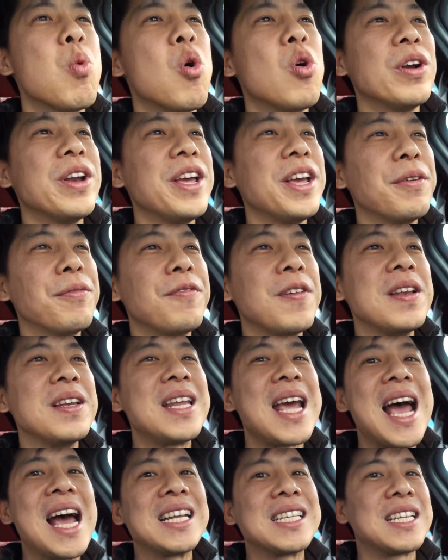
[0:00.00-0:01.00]
morning,
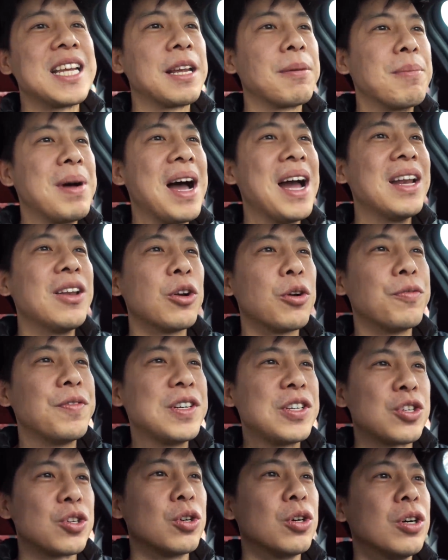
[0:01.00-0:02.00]
Fintastic, my local
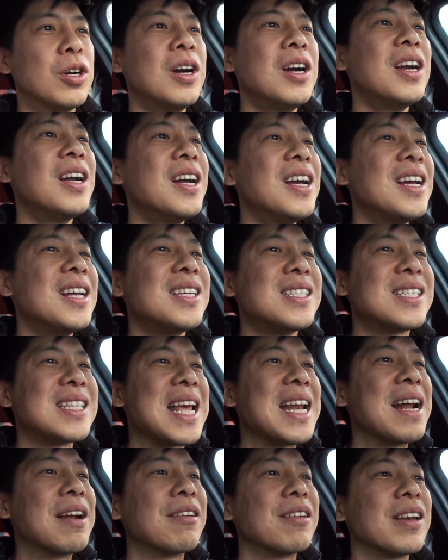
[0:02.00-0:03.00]
fish store,
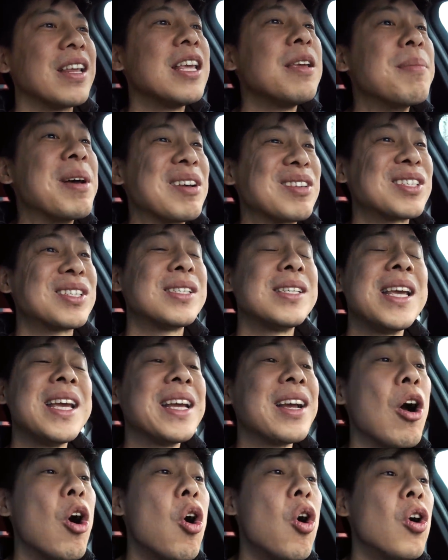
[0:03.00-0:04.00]
sent out an email
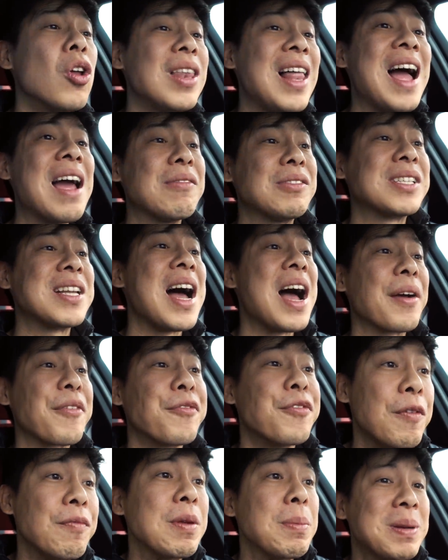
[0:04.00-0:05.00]
saying all livestock
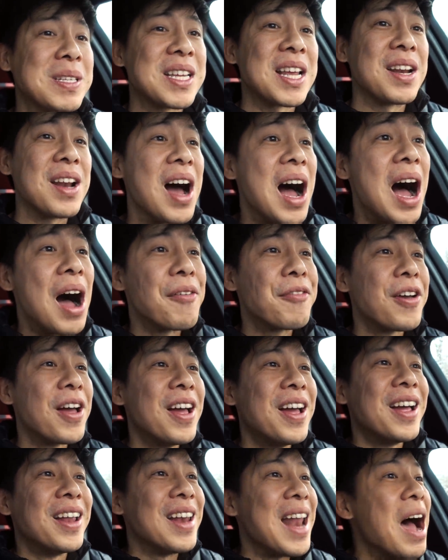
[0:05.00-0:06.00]
50% off.
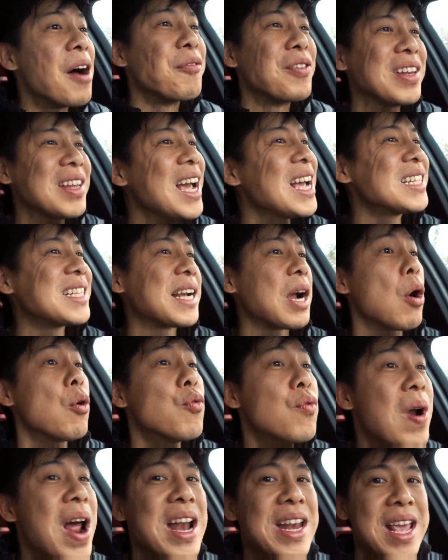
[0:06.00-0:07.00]
Now, Fintastic
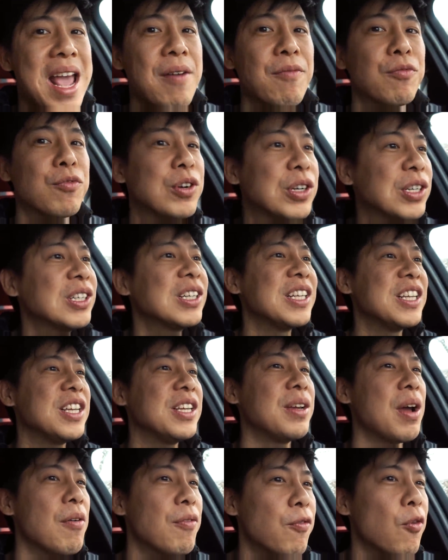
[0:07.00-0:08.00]
already have
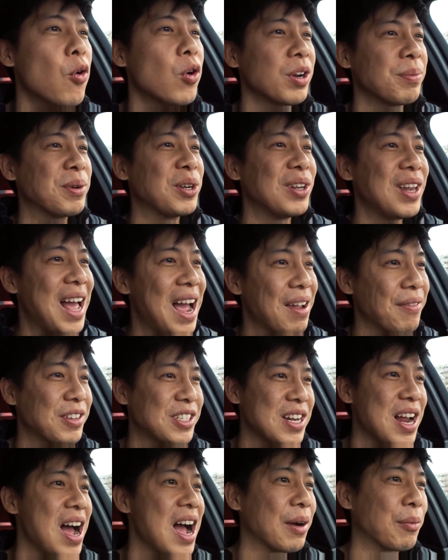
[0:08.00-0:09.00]
really affordable
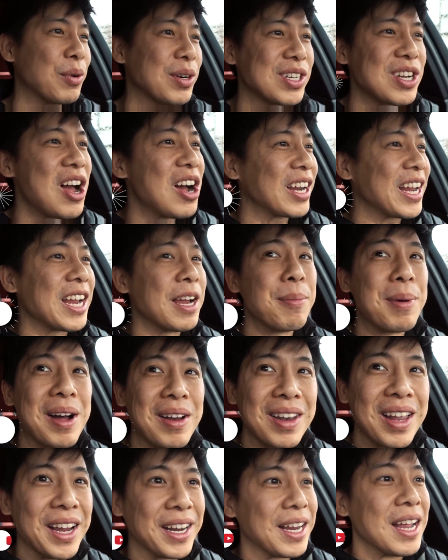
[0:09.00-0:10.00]
livestock. We're talking
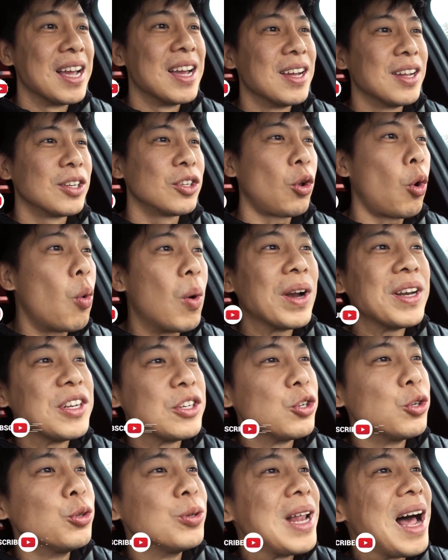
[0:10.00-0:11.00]
about like
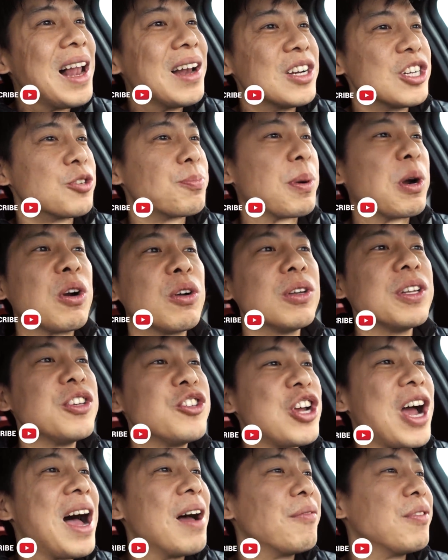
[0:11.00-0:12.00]
$22 pearly
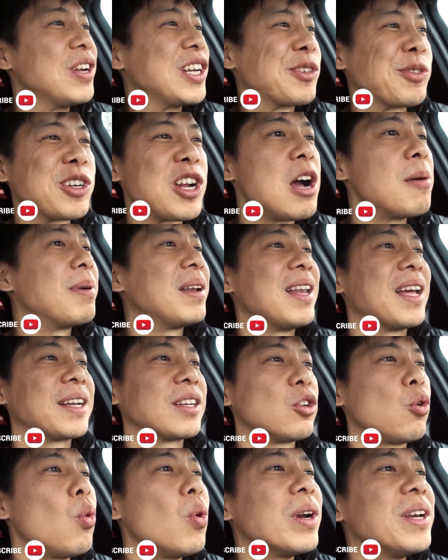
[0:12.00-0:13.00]
jawfish. We're talking about like
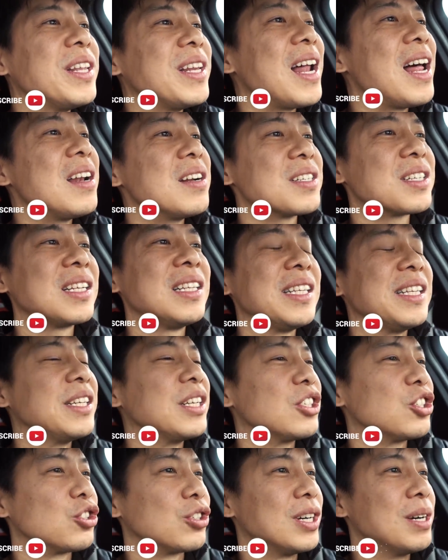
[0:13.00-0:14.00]
$20
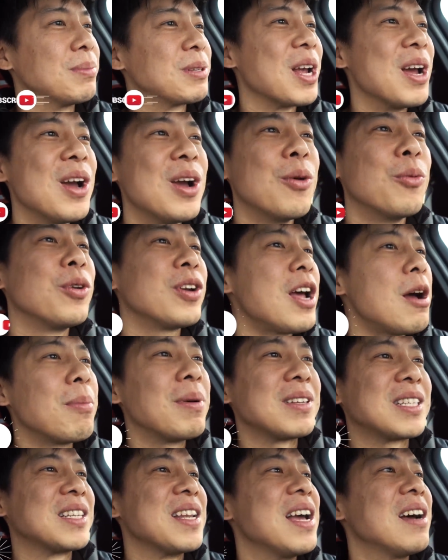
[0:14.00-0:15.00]
cleaner shrimps. We're talking
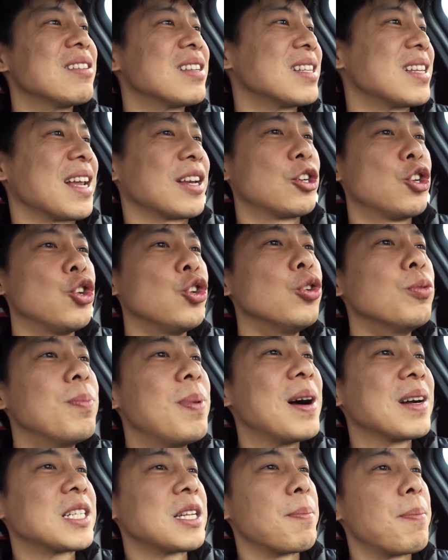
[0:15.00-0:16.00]
about snails as like
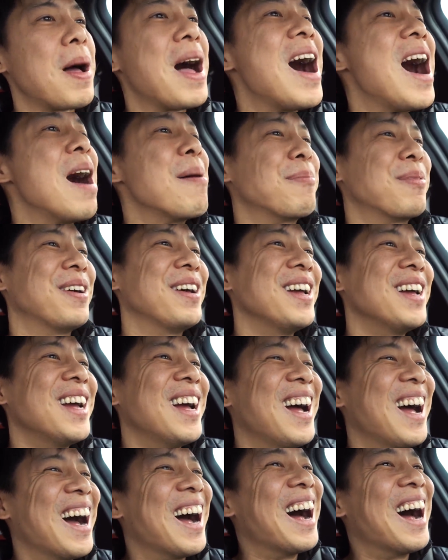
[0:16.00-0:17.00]
$2 a
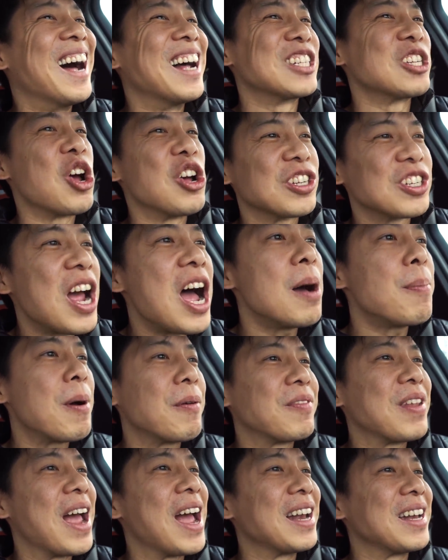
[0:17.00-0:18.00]
pop. So on top
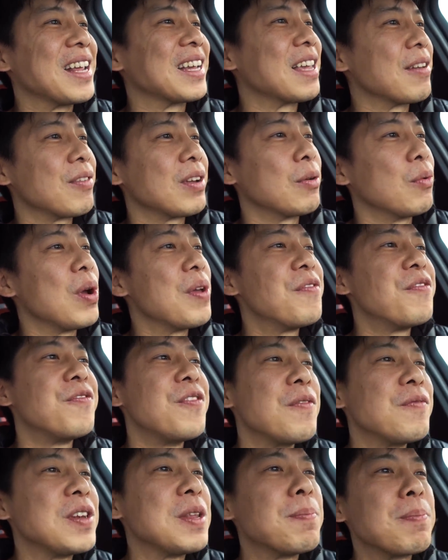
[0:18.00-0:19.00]
of that, they're giving away
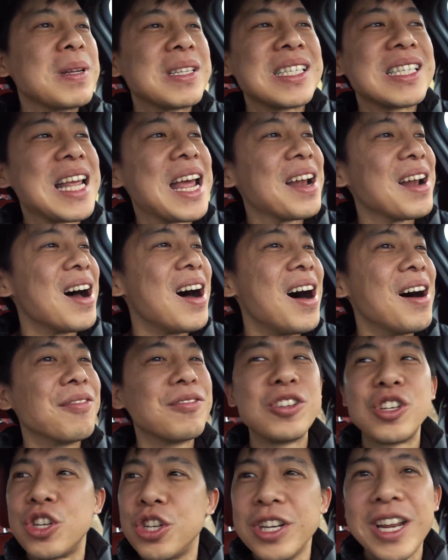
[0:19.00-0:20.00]
50%
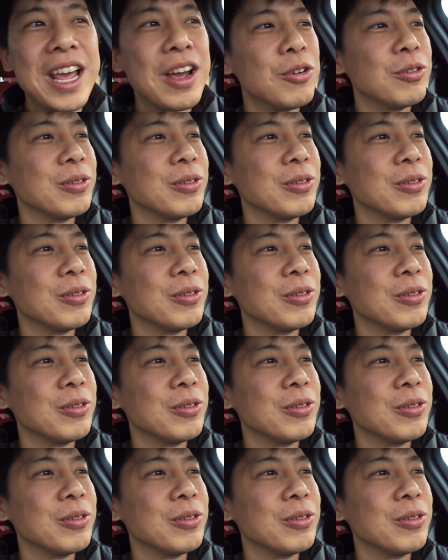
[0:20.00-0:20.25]
off today